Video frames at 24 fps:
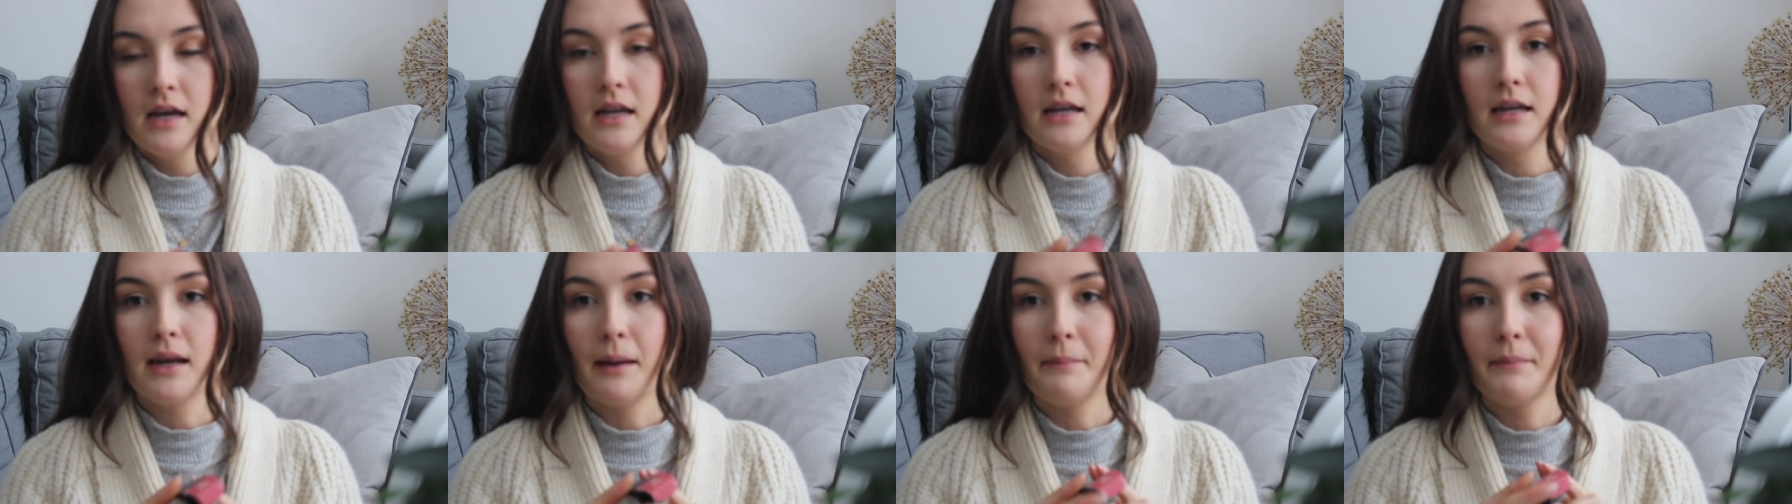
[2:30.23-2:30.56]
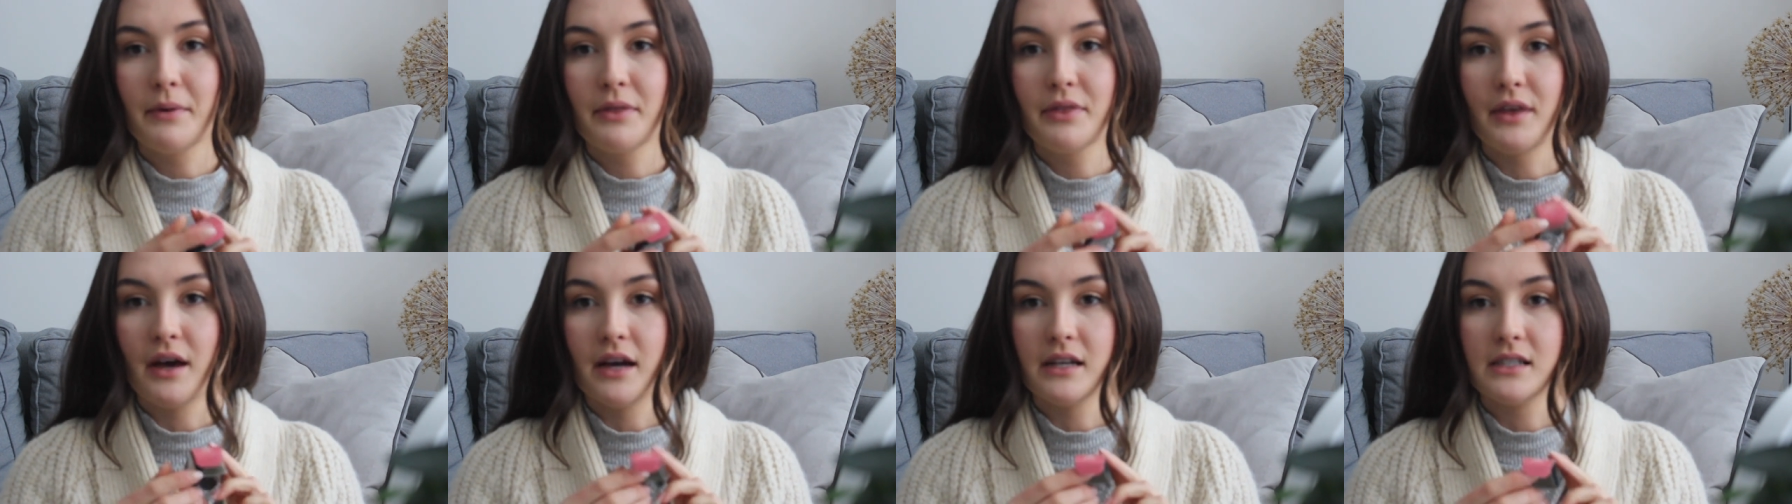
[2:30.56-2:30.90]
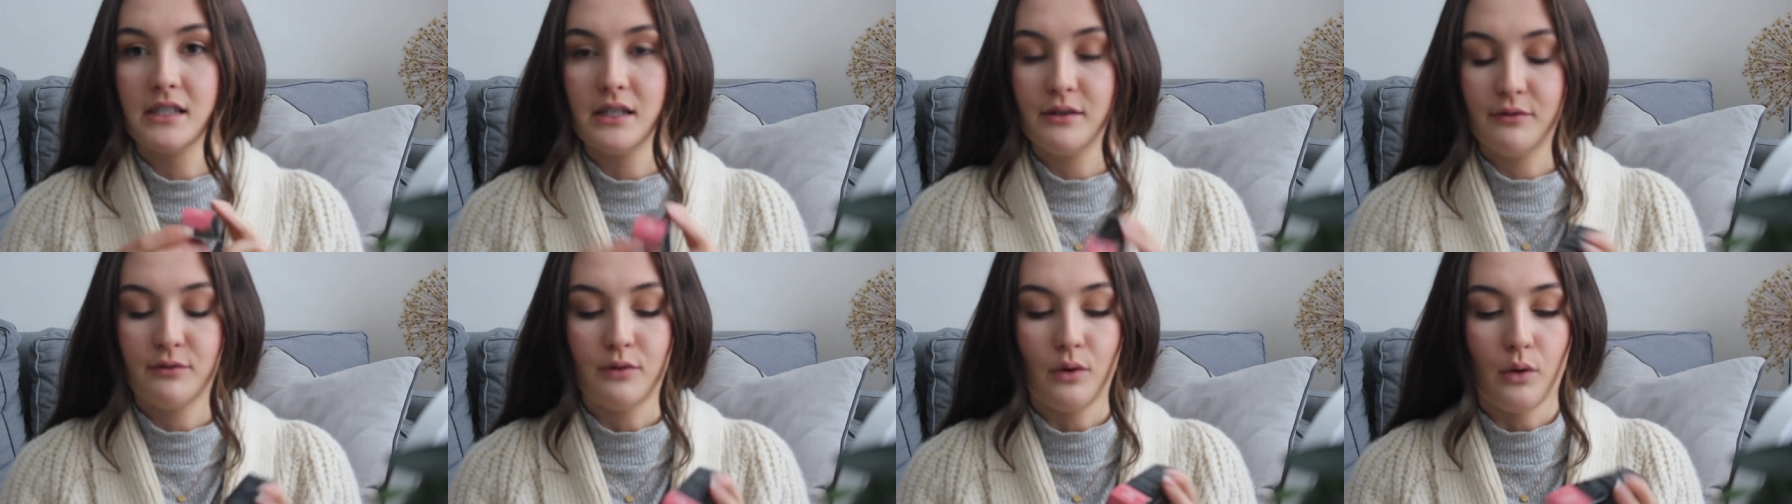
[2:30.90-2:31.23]
number
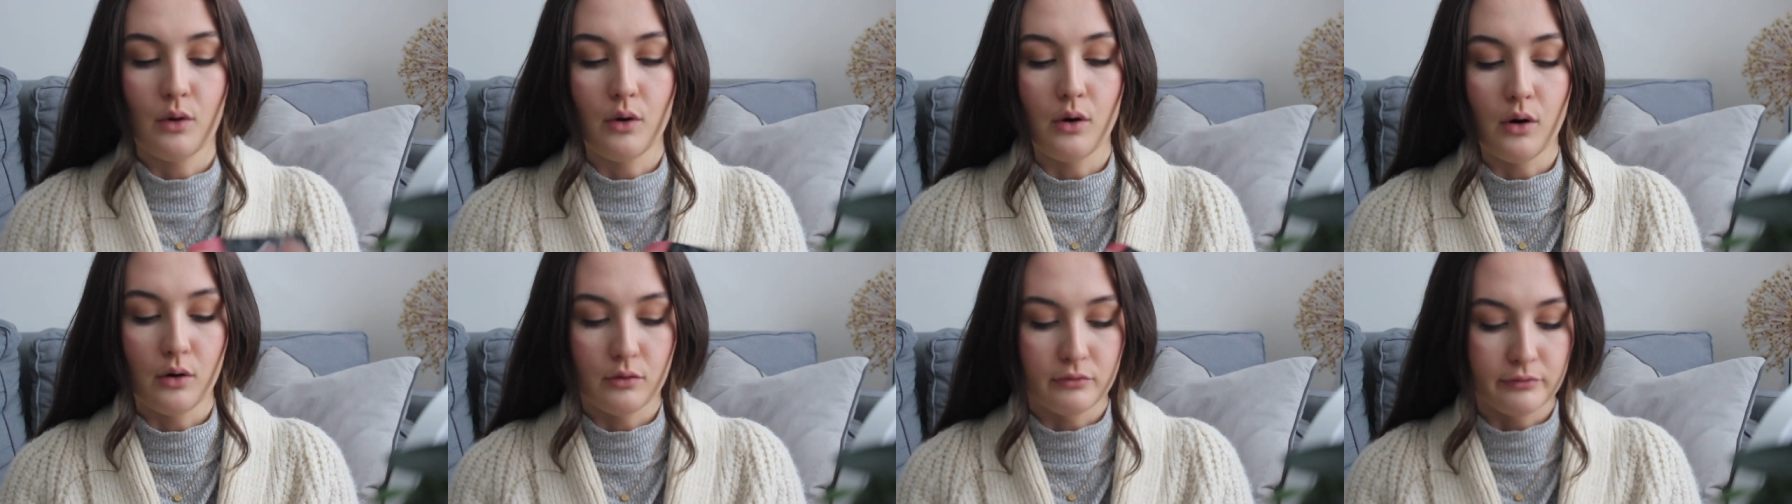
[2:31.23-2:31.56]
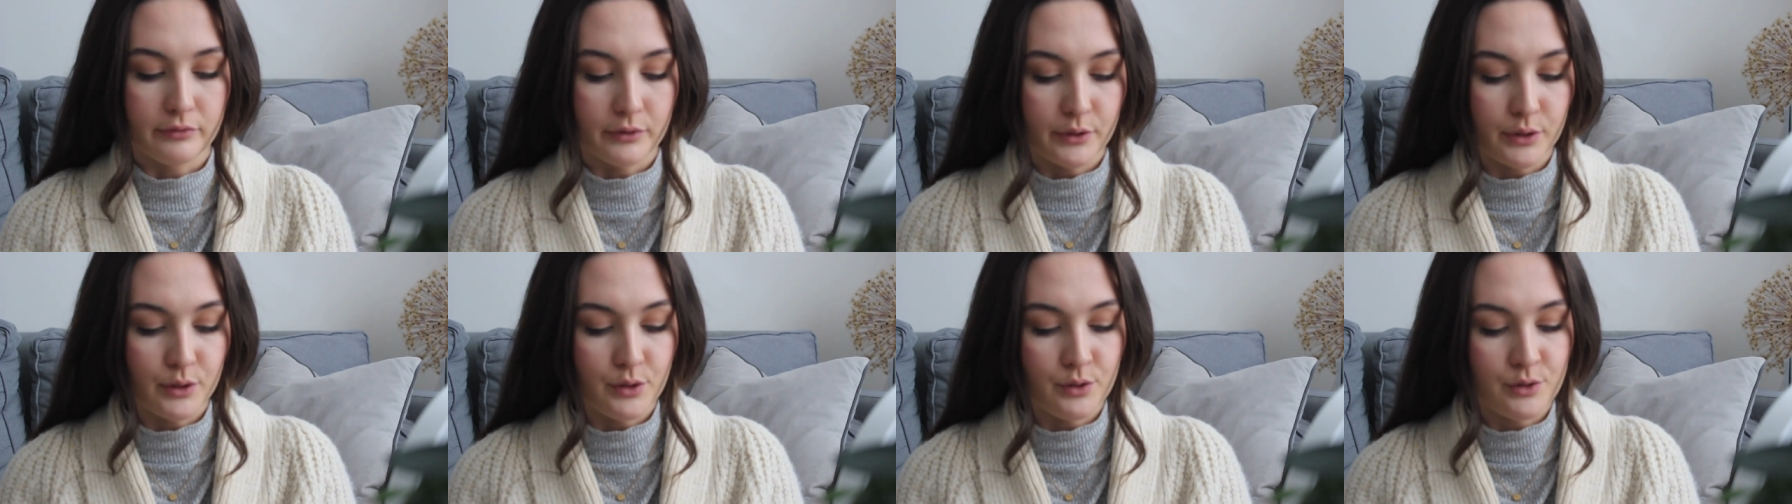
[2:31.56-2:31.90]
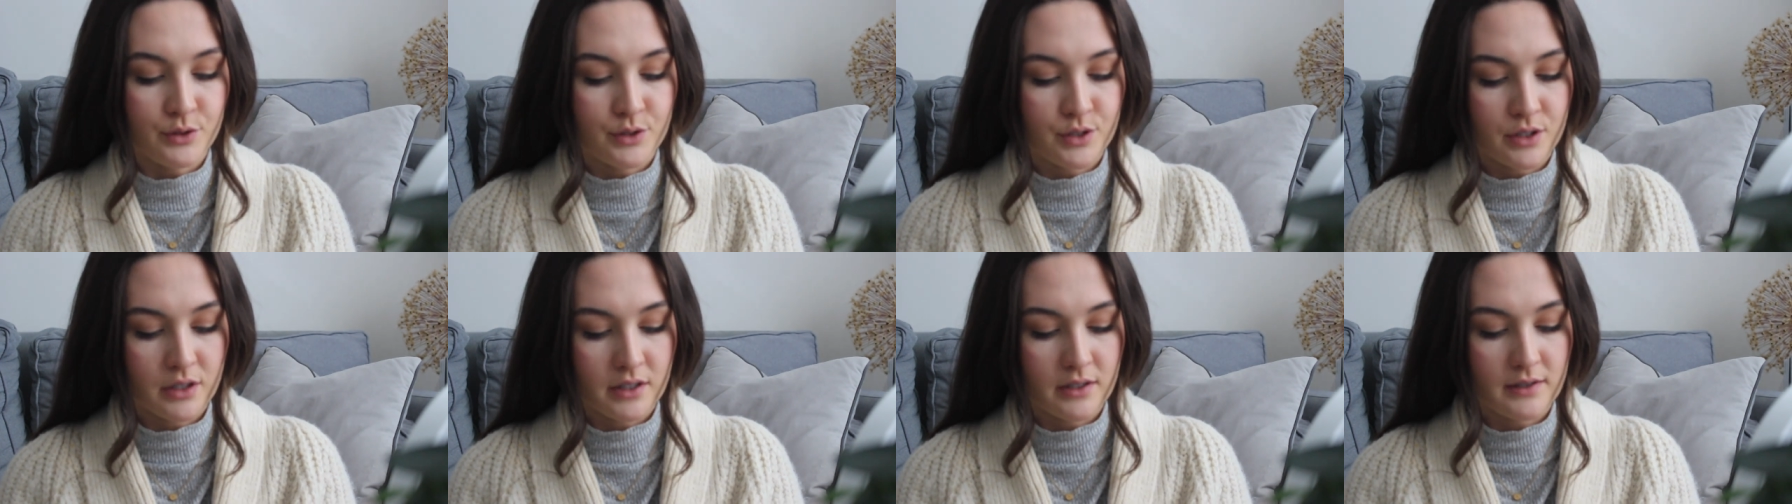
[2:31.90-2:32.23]
thirty-four,
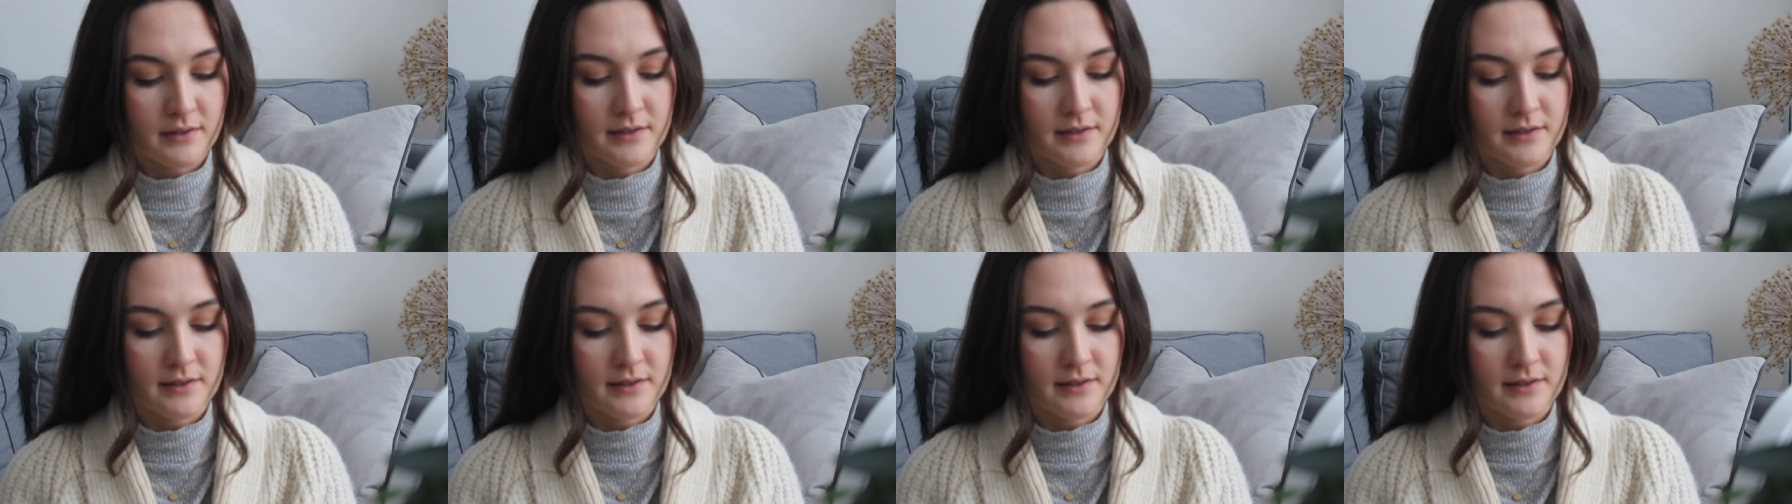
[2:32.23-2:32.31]
Rouge